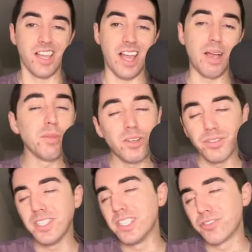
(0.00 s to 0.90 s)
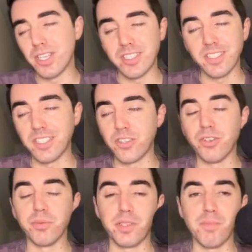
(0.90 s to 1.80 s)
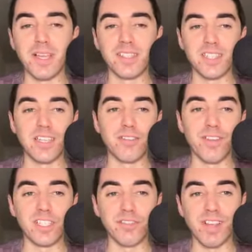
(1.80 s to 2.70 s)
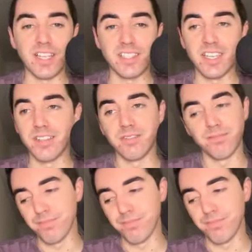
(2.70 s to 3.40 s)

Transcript: I'm not really interested in going with a Man City defensive asset.